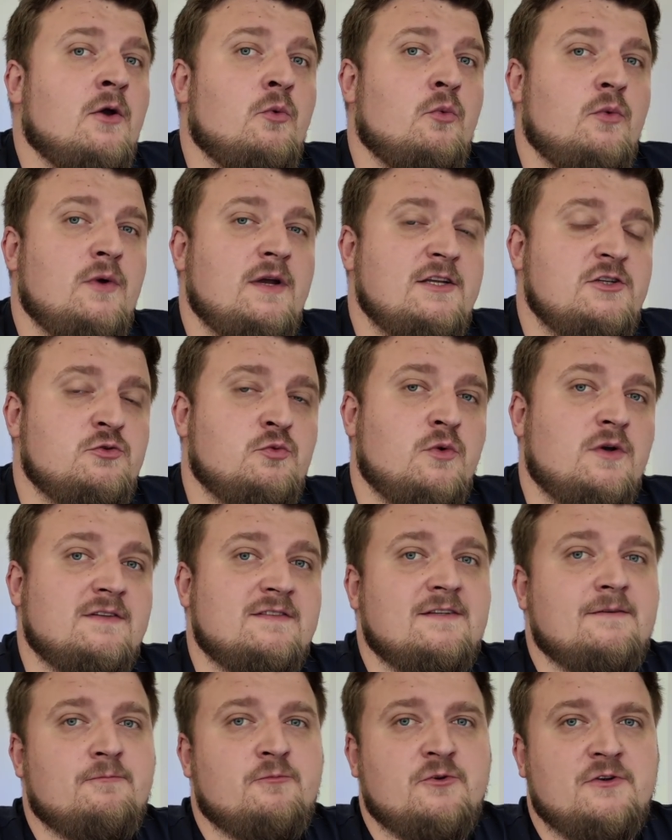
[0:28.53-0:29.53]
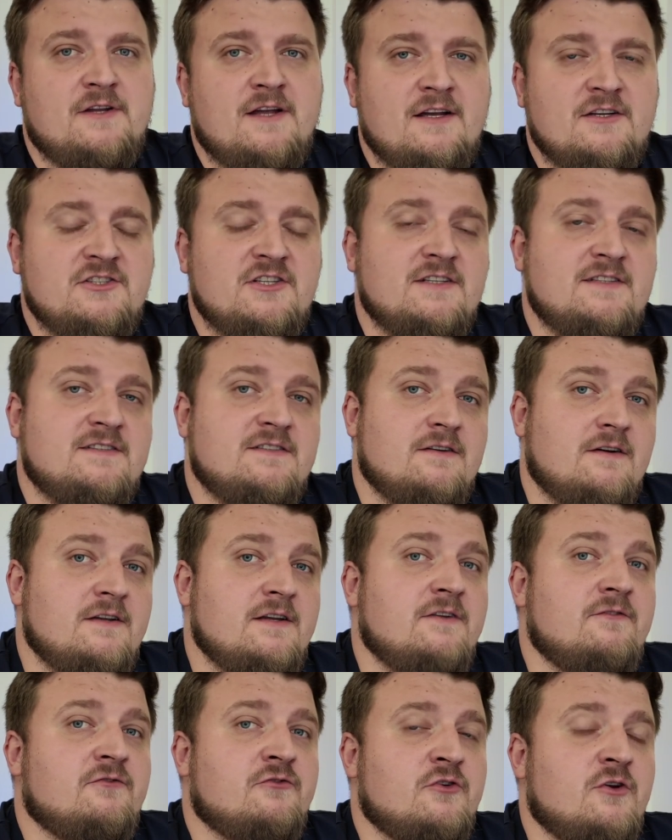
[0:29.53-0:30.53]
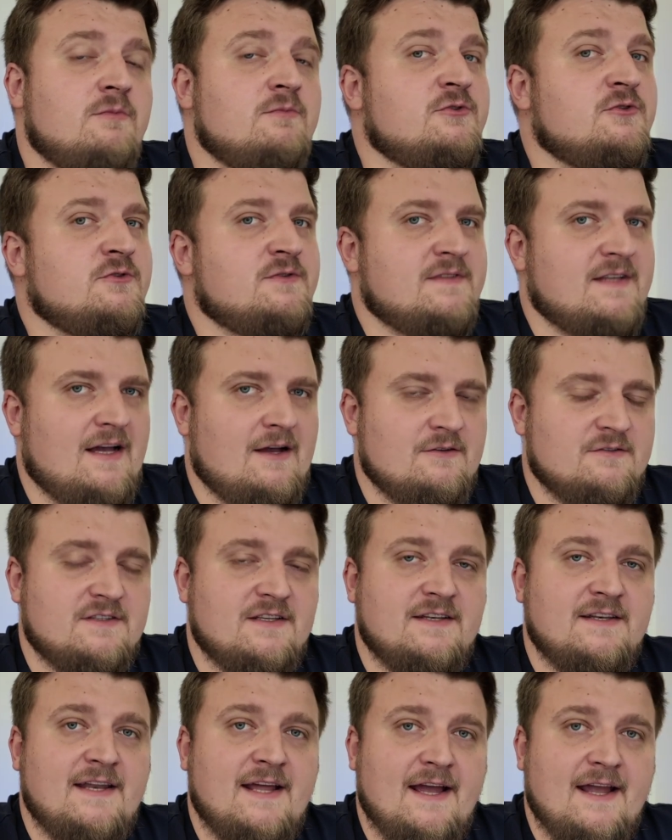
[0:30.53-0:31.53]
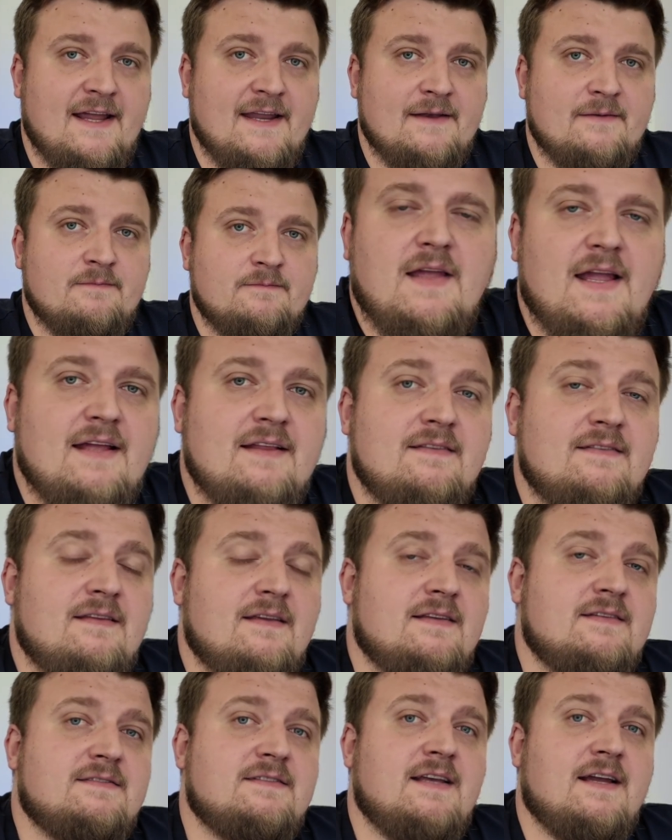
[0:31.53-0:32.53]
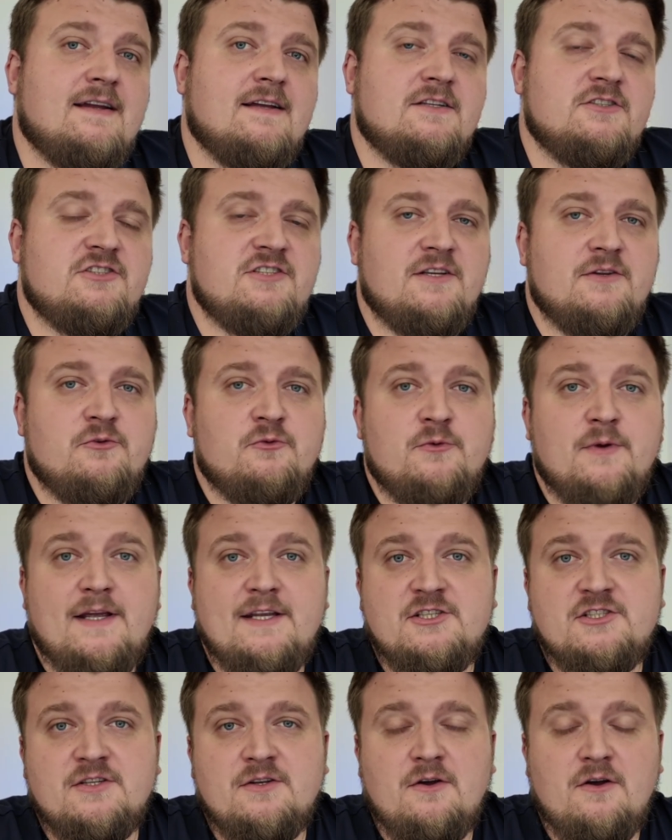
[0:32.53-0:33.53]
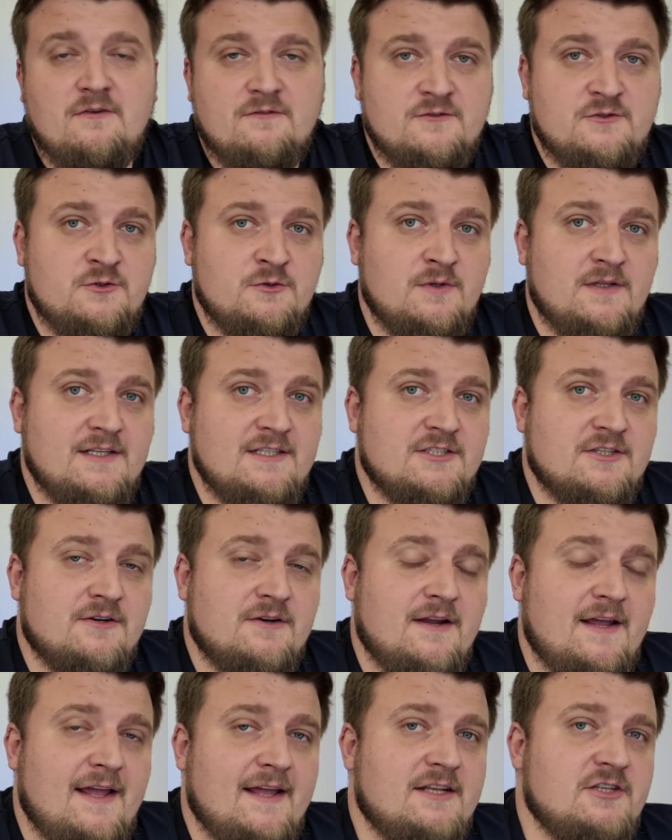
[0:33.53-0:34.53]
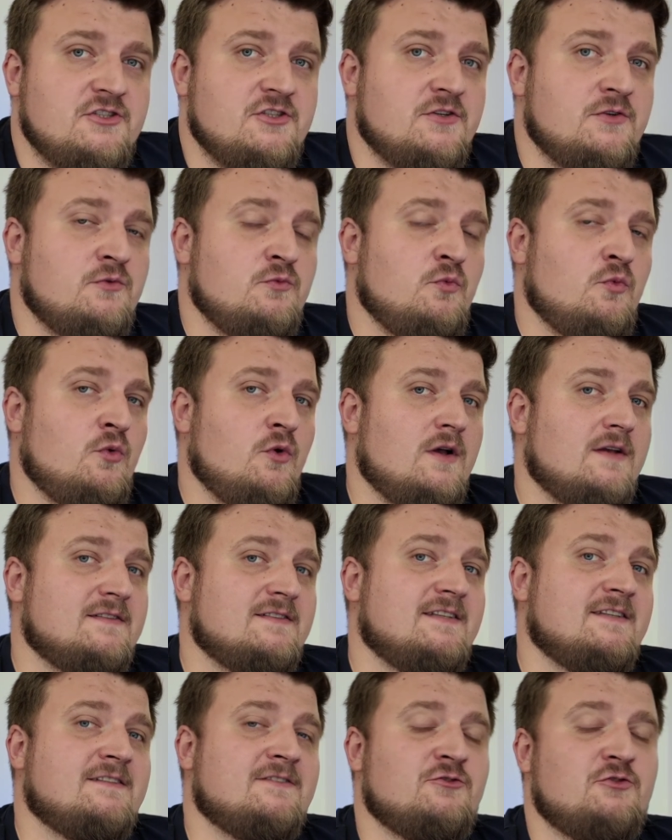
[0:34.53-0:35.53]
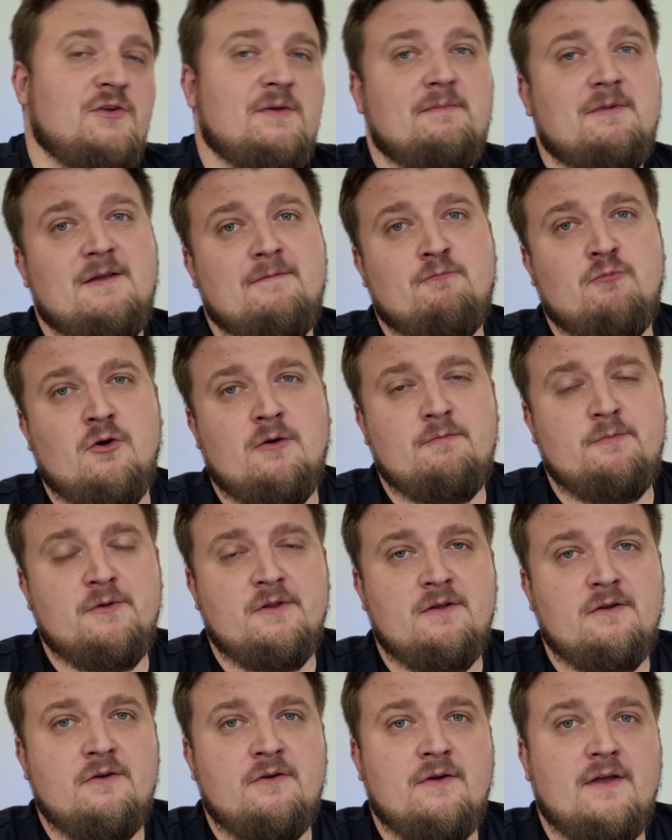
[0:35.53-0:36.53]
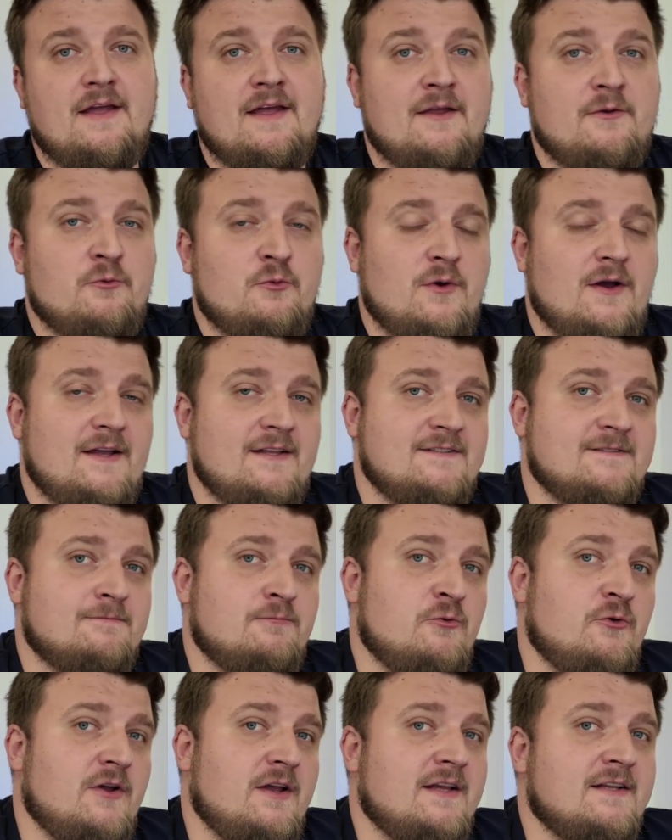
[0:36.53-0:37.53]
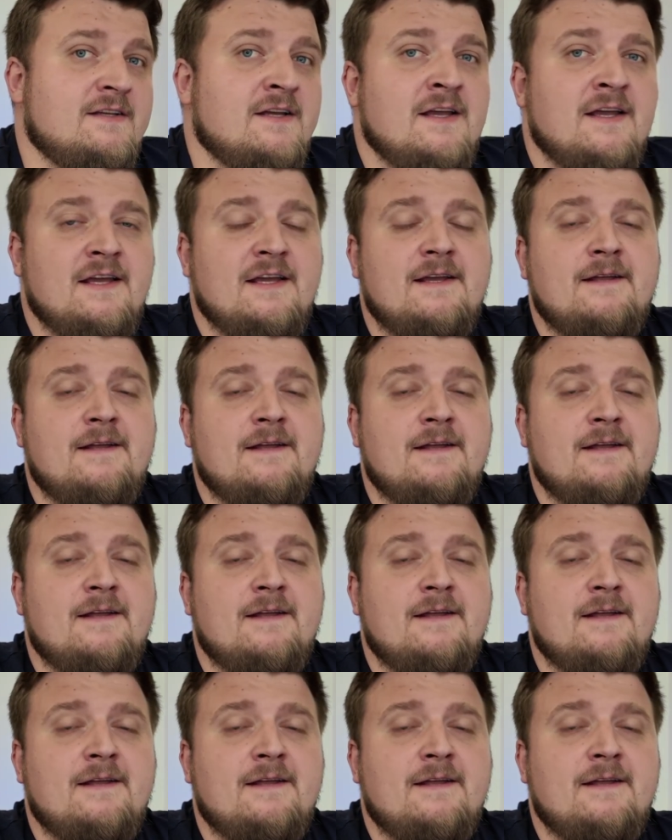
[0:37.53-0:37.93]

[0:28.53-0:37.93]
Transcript: which was in production starting from 2009. And this second generation of 2-liter engine was extremely popular and widespread.